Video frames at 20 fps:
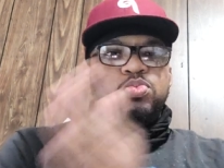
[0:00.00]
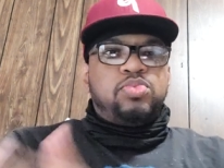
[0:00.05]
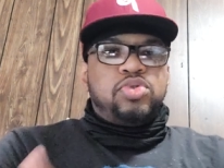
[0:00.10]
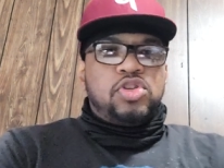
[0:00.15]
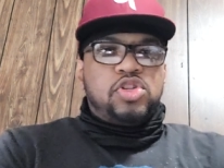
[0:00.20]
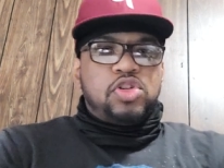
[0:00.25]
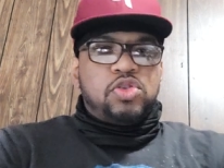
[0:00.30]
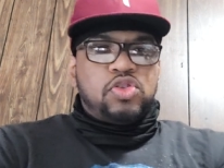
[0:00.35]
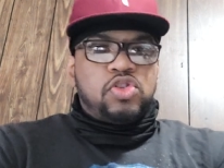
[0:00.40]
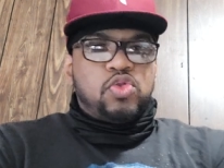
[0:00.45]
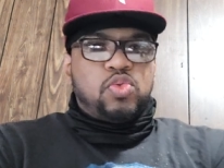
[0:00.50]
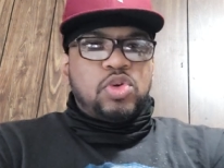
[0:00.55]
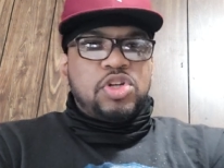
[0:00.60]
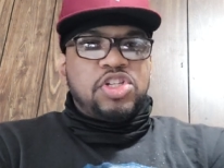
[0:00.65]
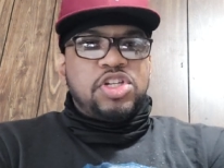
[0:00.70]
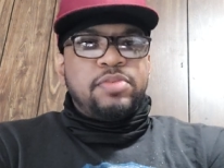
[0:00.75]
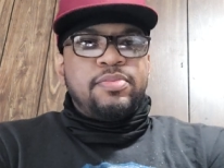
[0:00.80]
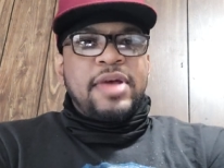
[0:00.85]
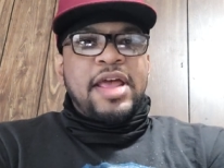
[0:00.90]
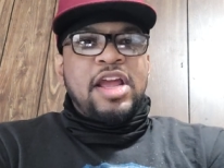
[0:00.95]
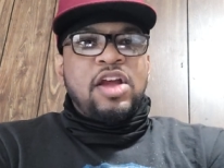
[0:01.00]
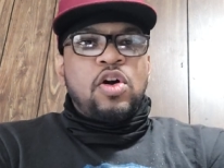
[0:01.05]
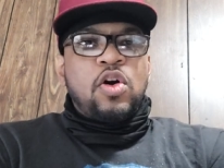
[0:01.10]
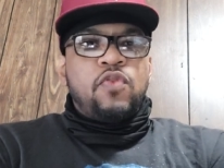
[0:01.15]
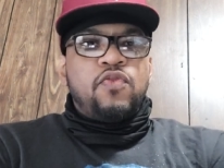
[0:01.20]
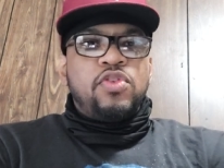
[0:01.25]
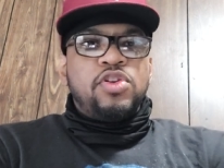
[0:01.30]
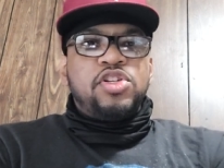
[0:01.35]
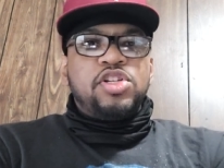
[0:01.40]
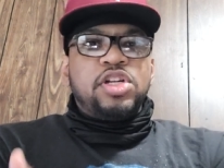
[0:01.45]
switch it back
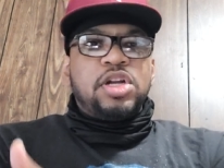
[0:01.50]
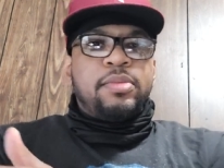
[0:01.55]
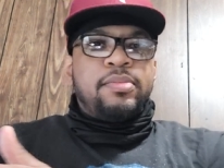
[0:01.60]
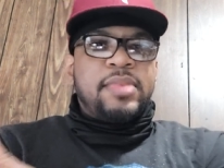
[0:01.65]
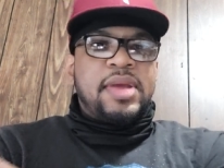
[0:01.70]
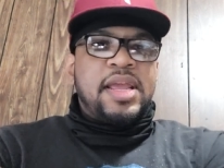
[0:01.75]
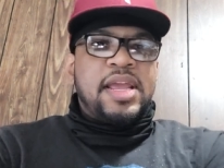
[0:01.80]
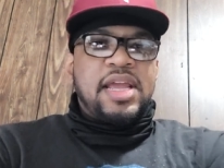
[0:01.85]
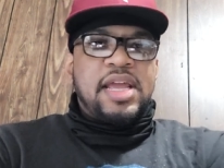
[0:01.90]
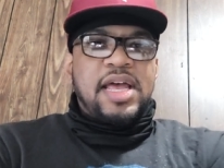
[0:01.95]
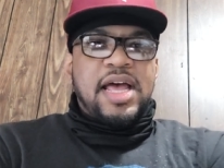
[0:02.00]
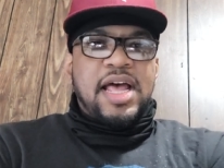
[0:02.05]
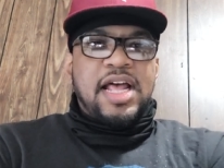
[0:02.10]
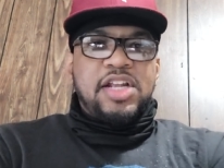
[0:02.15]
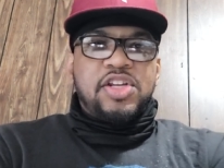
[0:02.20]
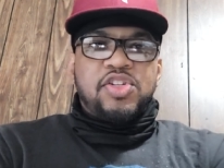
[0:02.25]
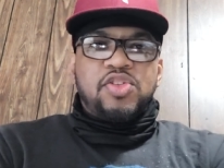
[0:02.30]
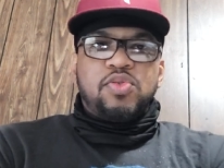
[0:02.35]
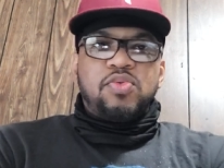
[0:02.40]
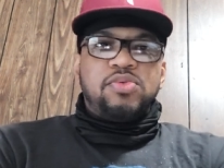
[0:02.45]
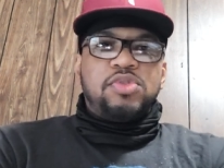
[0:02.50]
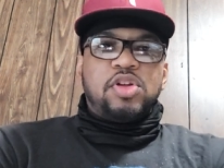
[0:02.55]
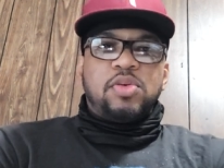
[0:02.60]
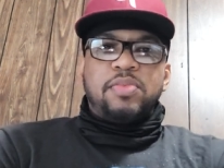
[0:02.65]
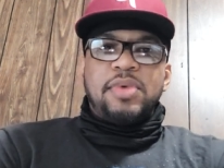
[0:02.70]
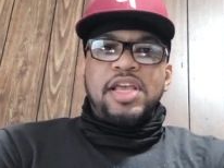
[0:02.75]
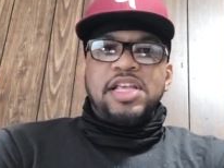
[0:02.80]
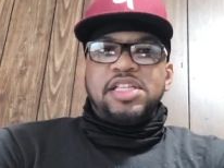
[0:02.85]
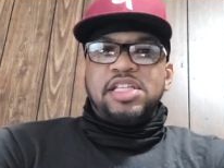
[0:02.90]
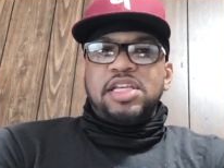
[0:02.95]
over to the main console. So
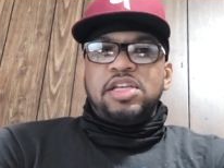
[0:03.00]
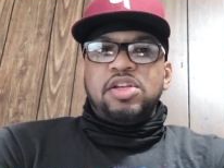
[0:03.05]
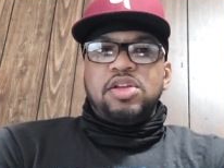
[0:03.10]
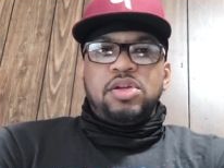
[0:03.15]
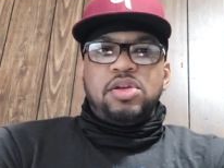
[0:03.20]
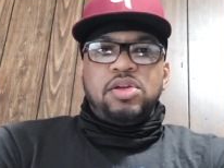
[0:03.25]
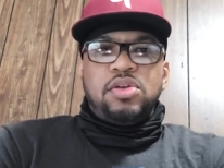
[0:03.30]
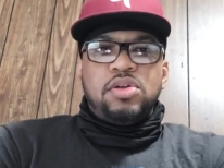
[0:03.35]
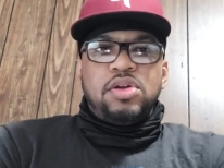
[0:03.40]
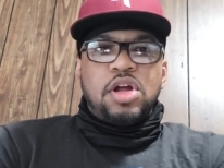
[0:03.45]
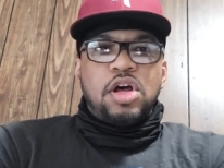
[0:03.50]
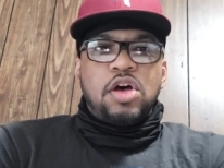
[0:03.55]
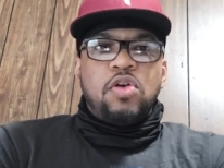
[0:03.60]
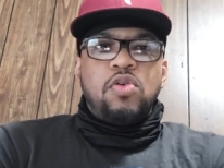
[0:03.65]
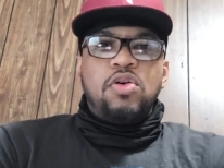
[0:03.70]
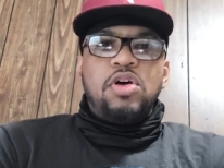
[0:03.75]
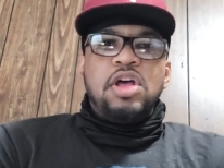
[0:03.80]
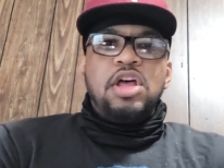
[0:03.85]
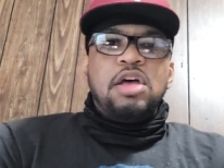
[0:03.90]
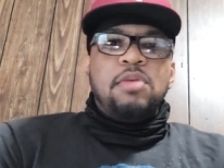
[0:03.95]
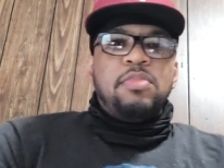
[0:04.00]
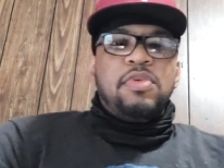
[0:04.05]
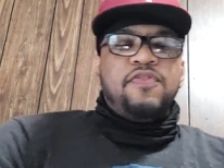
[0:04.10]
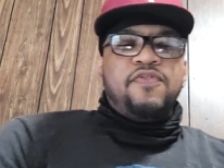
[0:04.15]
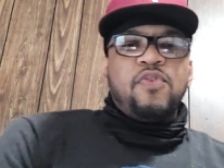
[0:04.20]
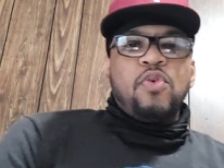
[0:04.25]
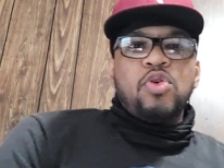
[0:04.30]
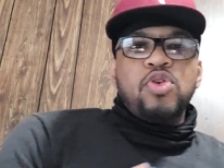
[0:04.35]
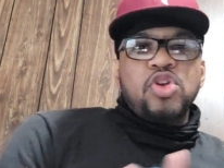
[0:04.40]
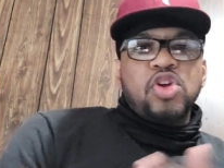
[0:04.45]
basically, you know,
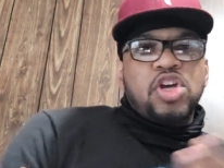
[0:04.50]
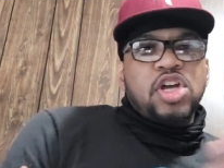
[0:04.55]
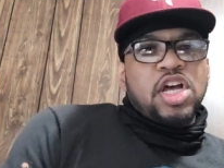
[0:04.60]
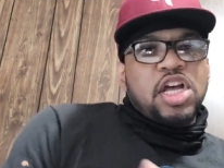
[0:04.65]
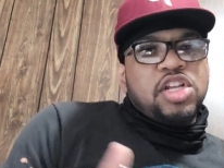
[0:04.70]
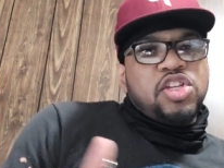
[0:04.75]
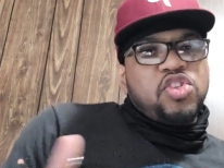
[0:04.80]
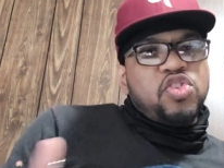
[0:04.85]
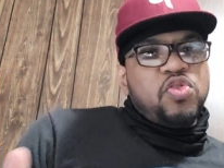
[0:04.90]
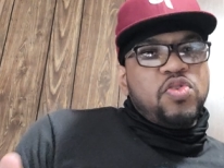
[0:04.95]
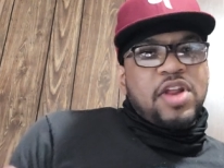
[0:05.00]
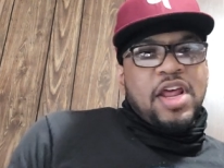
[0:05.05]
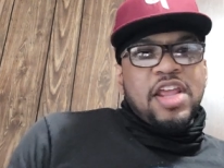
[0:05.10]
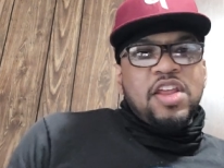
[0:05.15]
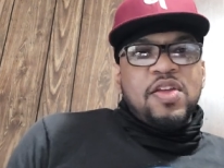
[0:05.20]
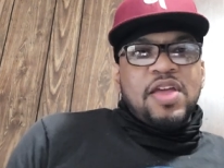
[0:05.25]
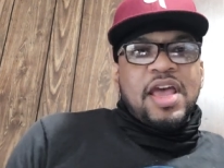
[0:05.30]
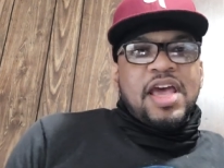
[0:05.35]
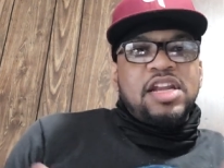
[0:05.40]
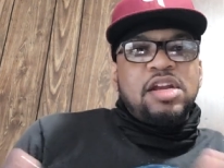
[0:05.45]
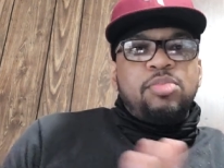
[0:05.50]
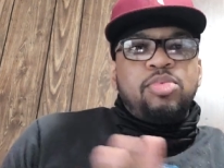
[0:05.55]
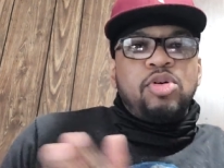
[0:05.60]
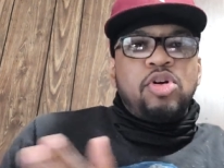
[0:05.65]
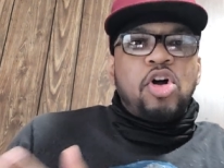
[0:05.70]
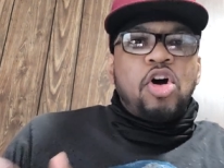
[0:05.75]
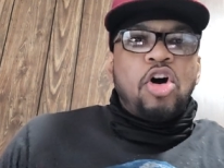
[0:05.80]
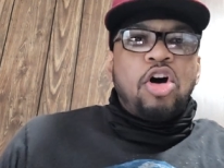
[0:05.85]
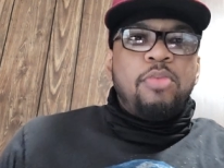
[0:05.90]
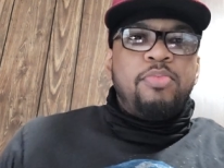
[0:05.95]
before you couldn't do that, you had to put
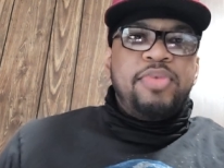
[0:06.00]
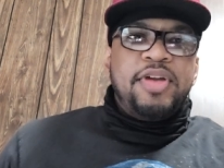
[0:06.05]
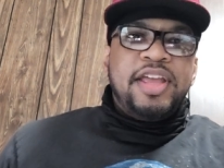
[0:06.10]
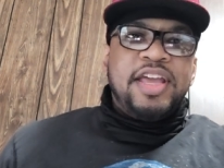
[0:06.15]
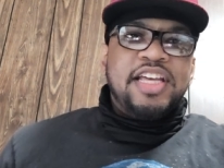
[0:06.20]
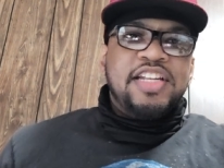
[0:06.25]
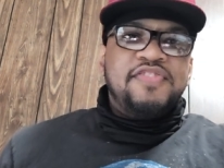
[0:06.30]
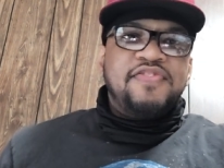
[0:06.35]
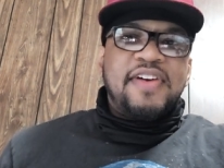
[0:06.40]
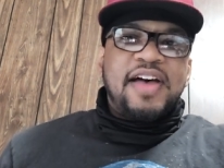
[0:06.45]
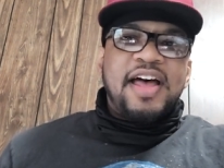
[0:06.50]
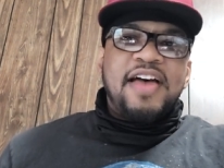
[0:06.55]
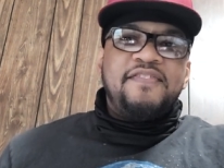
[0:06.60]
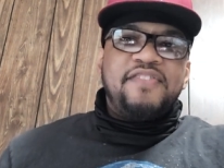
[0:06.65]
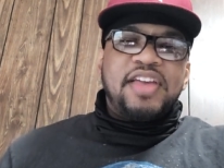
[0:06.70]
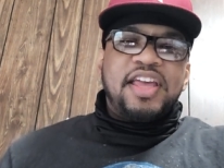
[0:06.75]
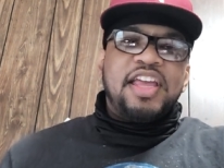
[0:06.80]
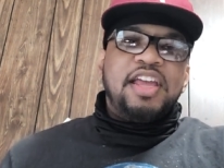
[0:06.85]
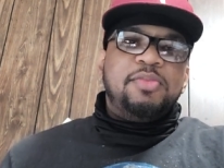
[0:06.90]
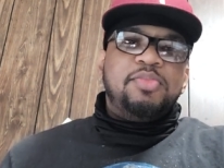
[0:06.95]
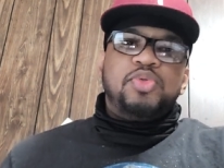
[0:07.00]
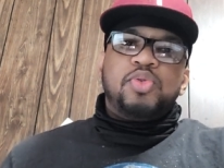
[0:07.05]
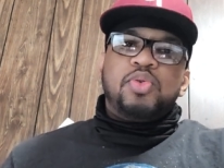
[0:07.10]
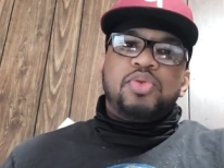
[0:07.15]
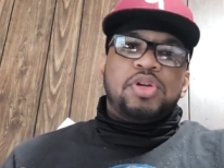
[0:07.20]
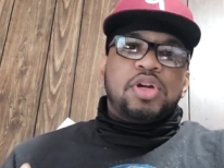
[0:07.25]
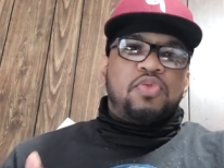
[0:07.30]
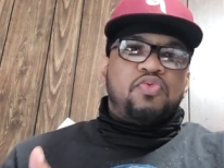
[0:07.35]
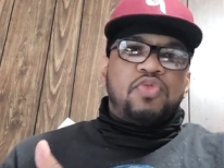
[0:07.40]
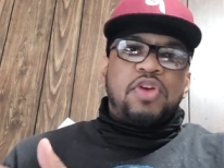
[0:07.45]
all PS5 games
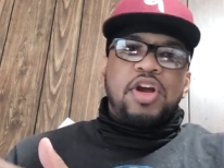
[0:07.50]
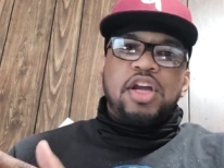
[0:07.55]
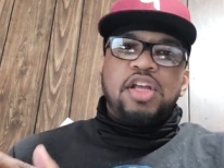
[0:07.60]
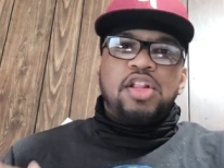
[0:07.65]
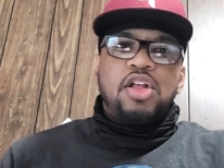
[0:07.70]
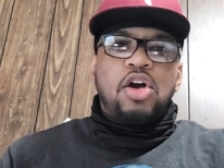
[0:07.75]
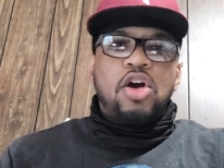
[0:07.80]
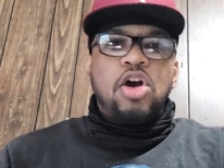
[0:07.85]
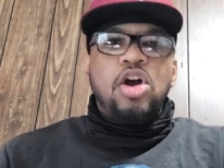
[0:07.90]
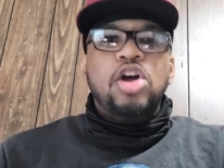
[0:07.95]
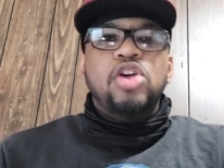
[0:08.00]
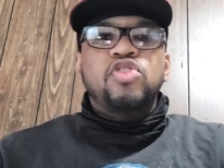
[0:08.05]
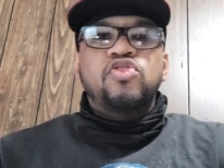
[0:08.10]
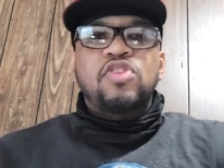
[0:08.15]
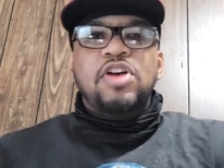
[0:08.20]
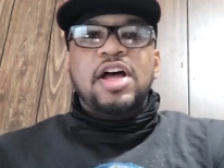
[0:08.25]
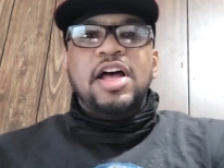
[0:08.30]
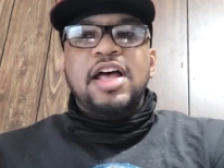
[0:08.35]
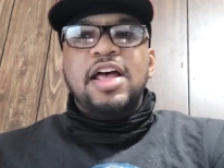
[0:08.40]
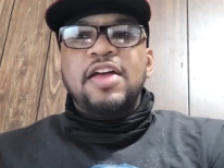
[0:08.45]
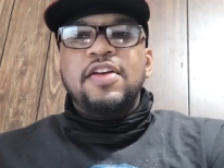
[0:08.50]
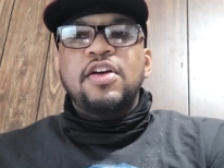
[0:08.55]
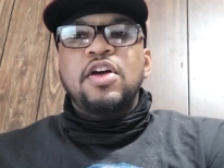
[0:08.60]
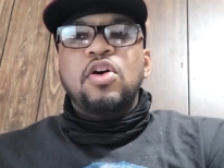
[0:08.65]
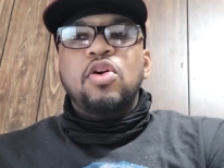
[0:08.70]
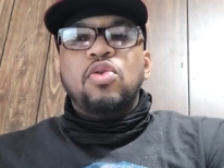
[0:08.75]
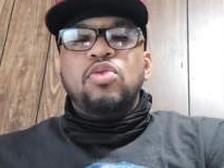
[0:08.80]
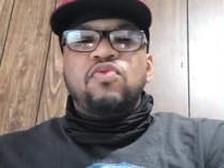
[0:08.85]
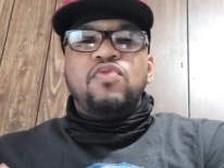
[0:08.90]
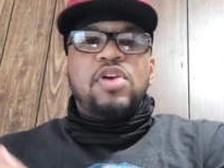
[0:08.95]
on a regular hard drive,
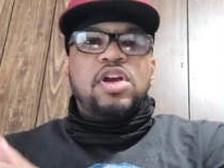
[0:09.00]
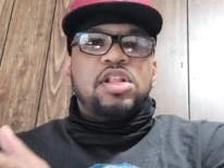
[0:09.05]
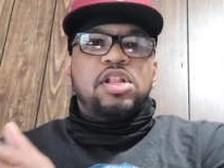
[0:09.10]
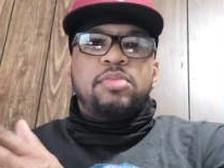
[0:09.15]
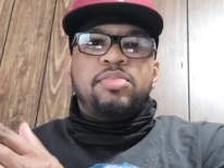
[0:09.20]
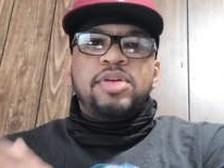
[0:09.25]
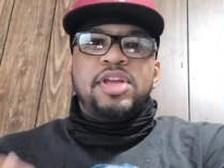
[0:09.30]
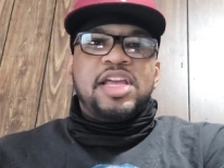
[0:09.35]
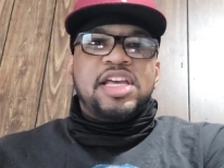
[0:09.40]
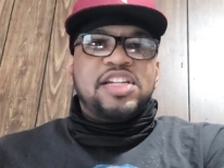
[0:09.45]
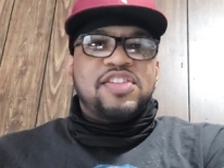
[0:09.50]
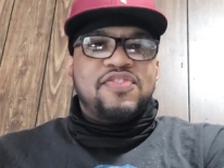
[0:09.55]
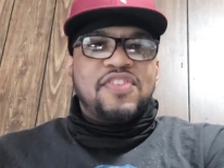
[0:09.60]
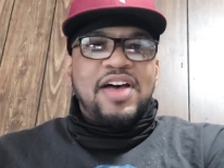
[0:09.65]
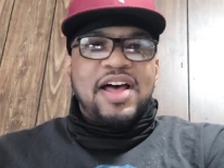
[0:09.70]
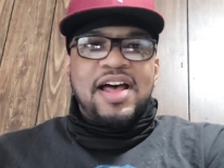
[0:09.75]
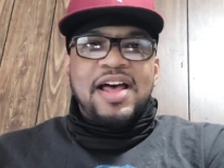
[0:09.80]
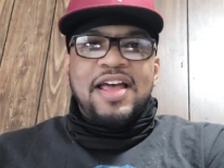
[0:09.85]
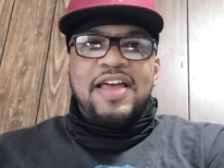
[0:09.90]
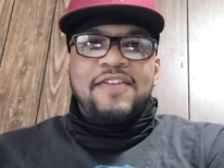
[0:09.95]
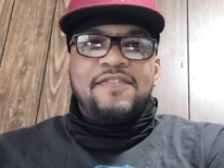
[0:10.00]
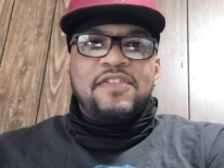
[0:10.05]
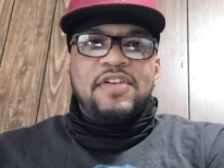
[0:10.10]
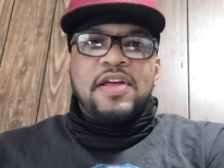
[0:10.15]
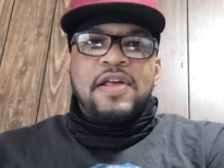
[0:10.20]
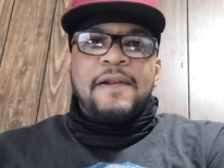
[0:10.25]
on a regular PS5.